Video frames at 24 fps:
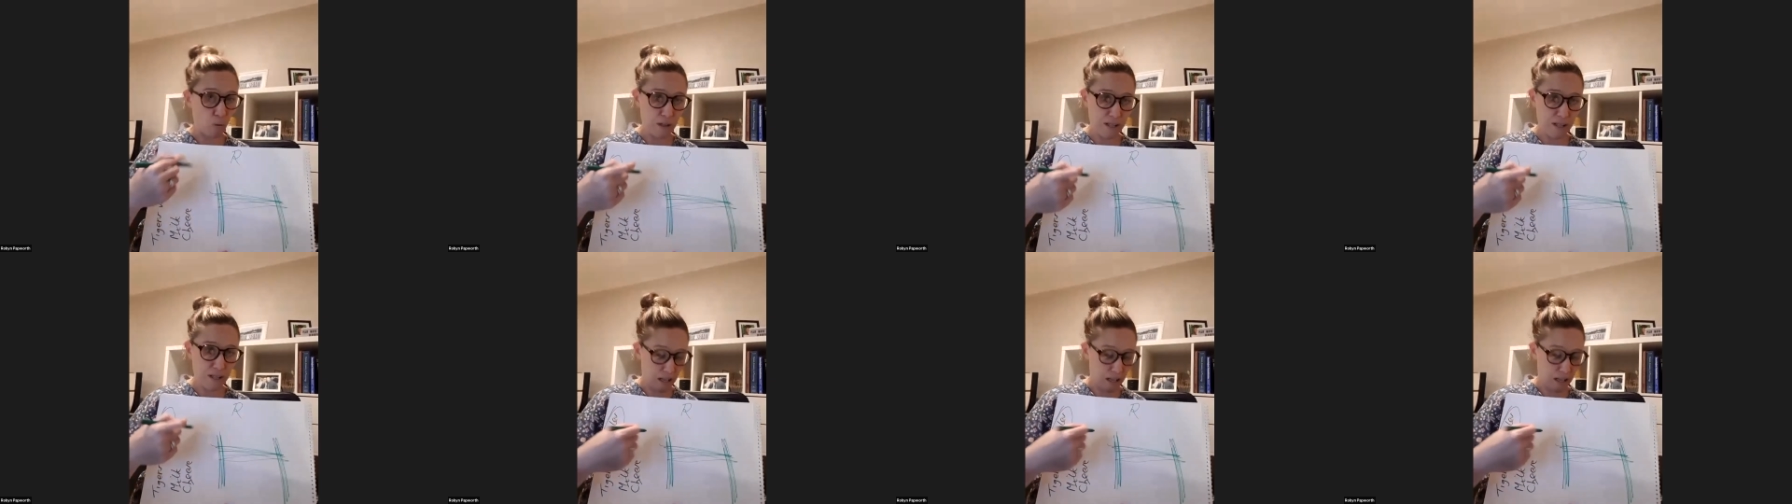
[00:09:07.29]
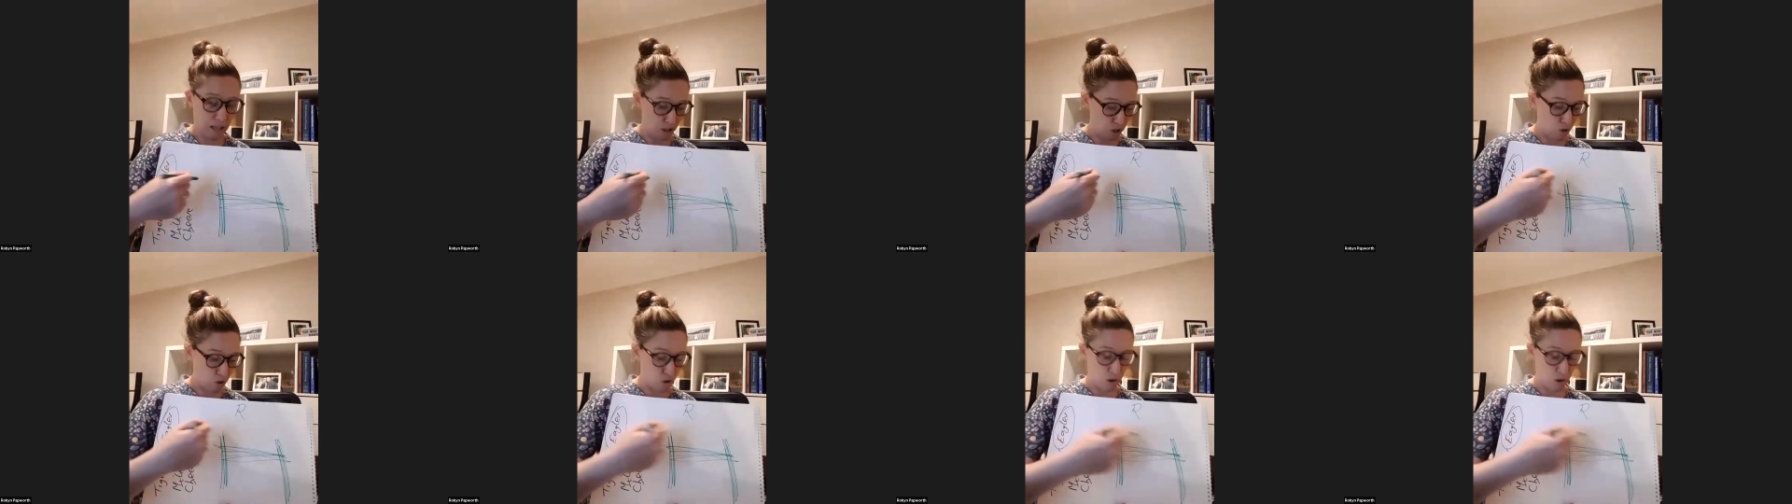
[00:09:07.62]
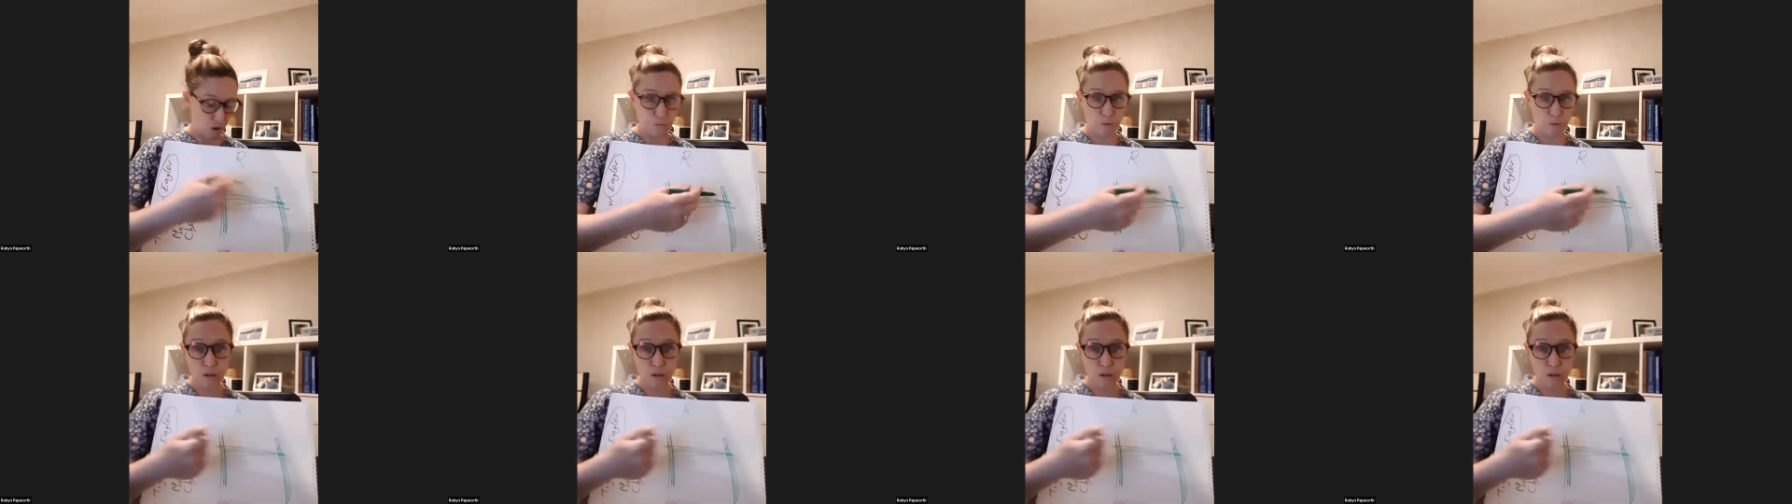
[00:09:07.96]
we start to
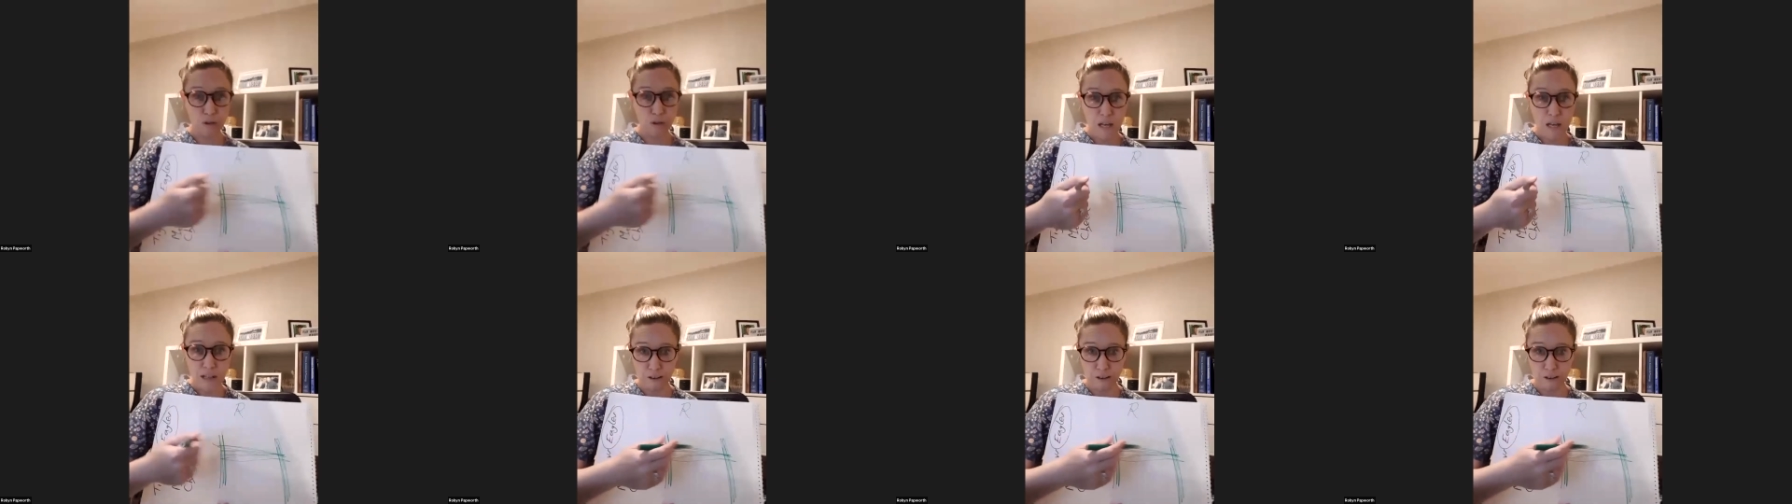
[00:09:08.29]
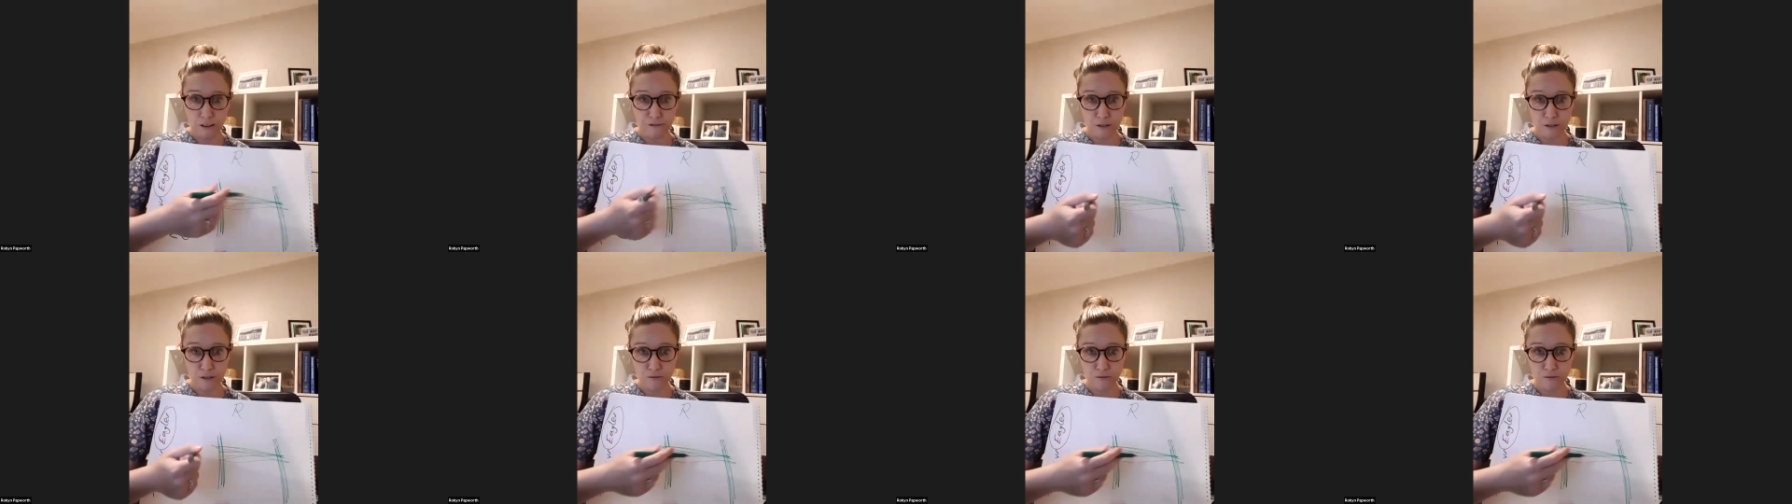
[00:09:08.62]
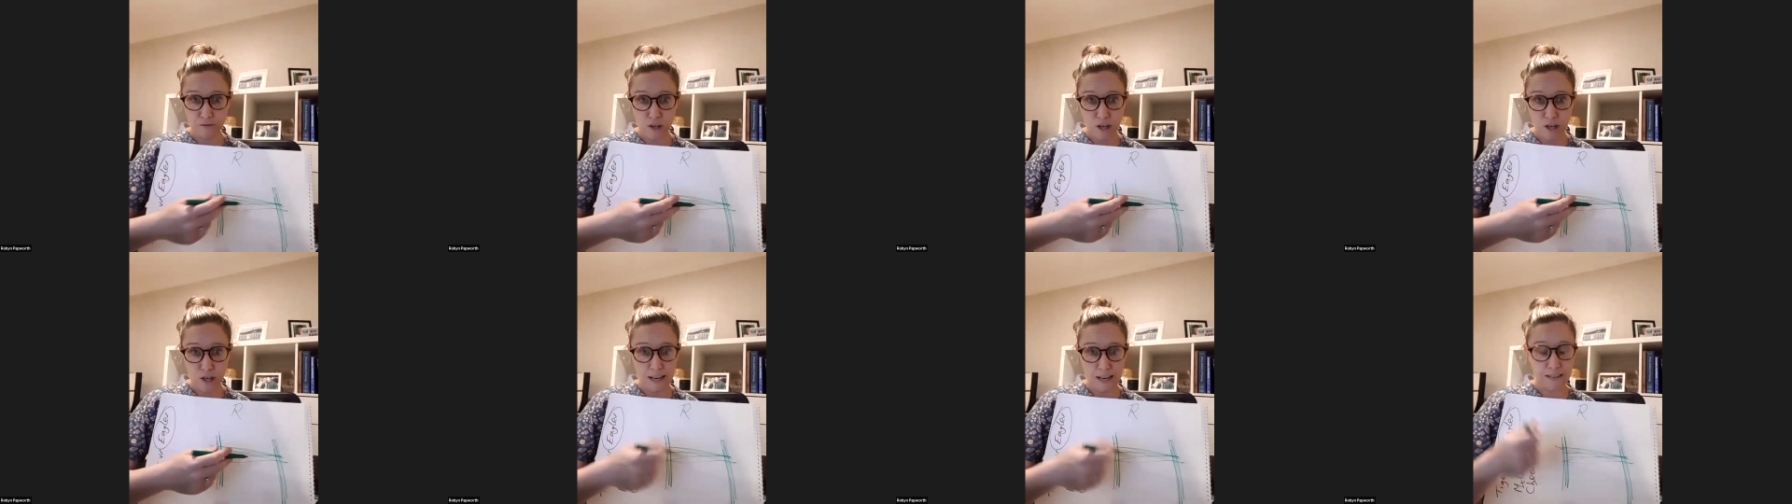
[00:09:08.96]
scribble left to
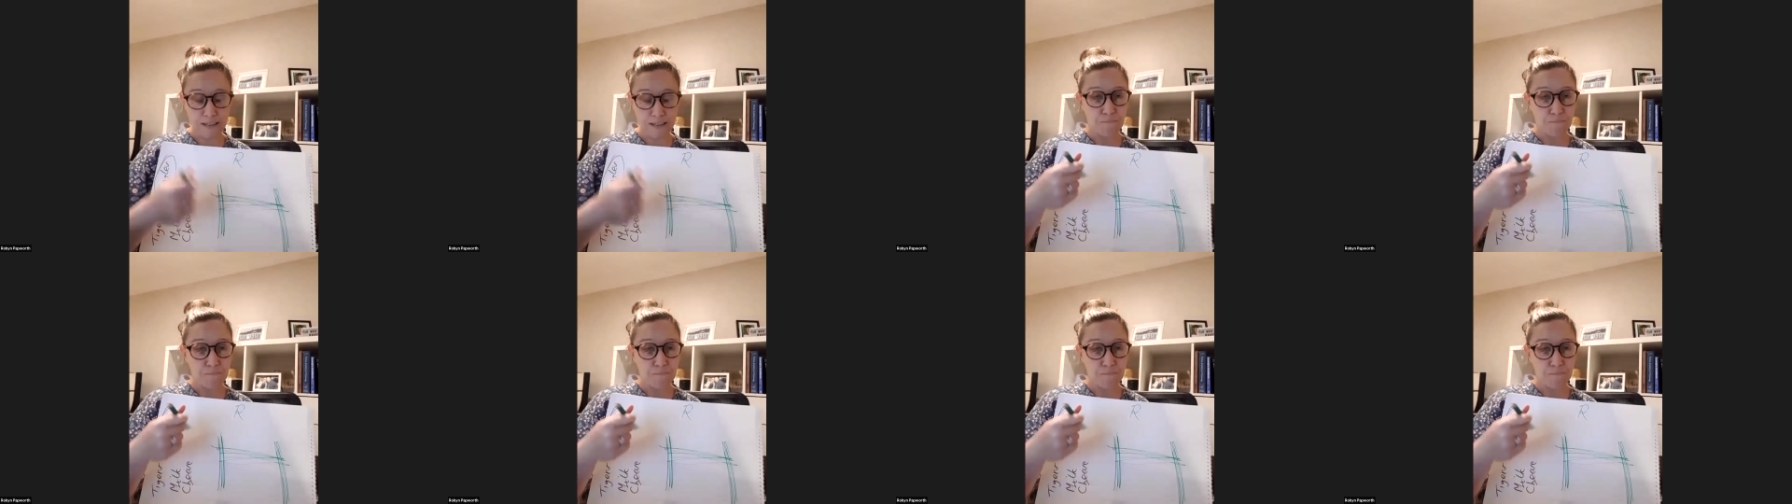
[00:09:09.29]
right.